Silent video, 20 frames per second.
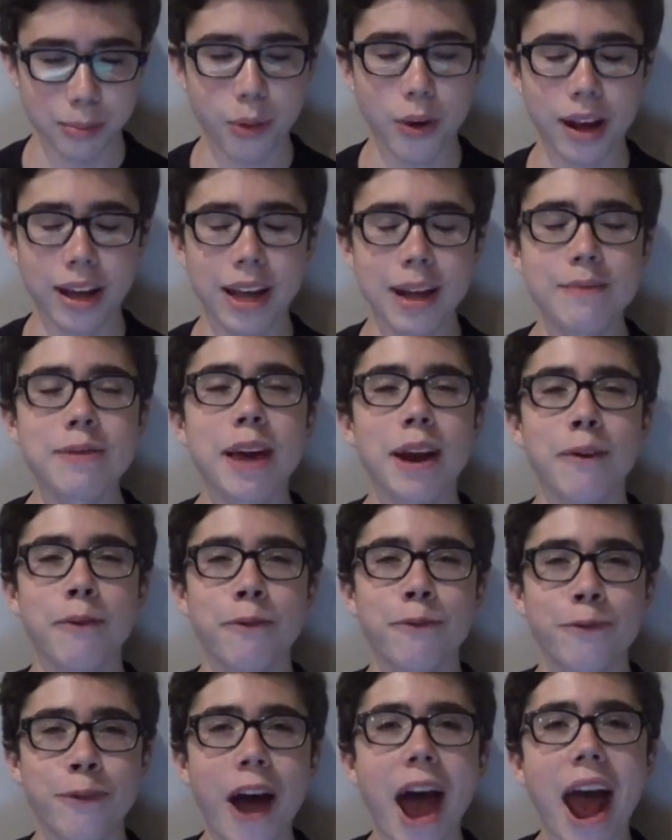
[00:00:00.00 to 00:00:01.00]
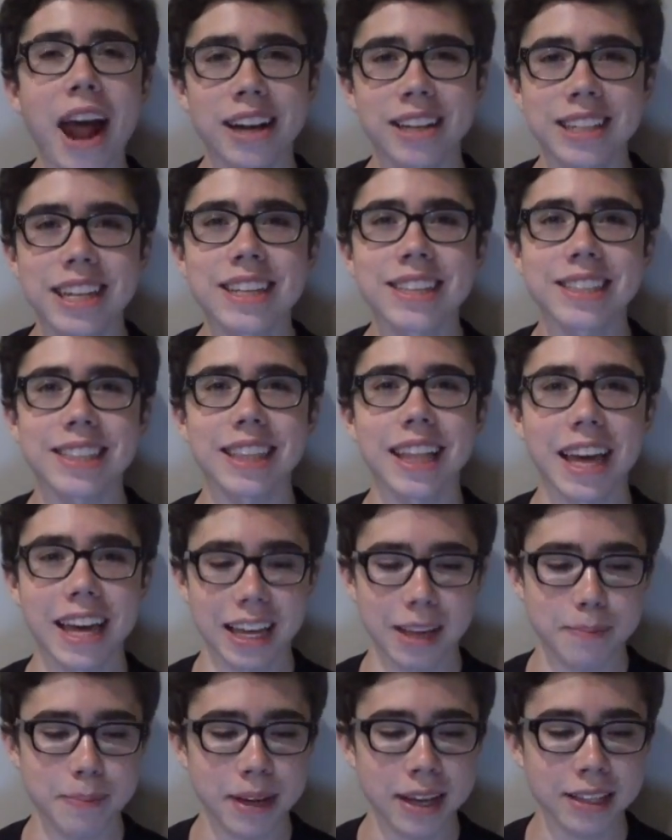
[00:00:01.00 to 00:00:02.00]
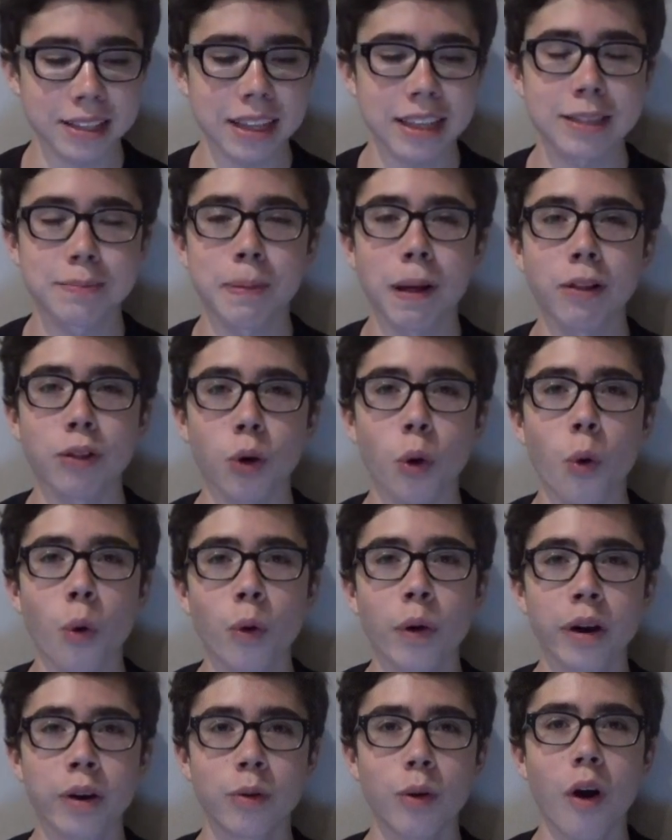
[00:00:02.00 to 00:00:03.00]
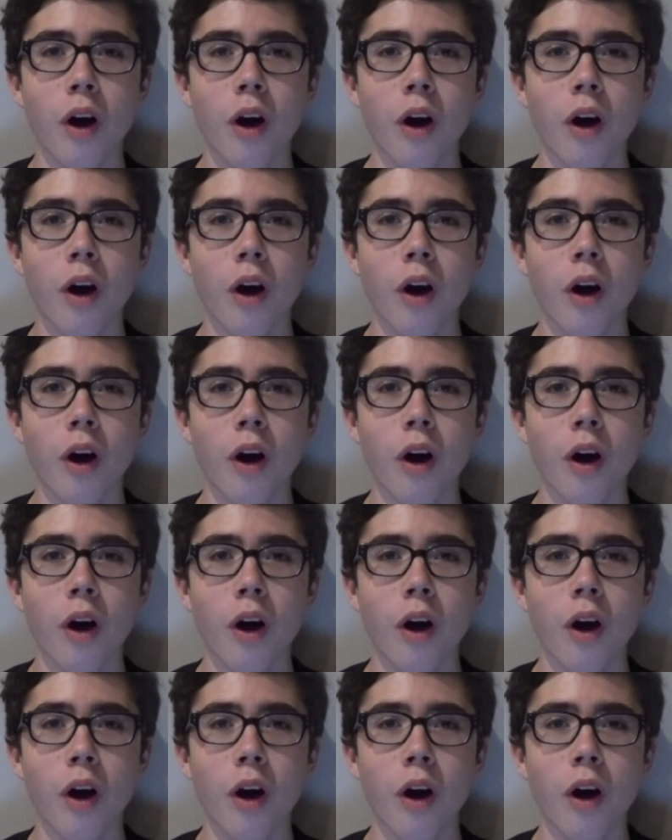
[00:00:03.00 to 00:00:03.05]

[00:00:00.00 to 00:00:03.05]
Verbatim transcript: Boy, I gave that a fat dislike because they spelled Orin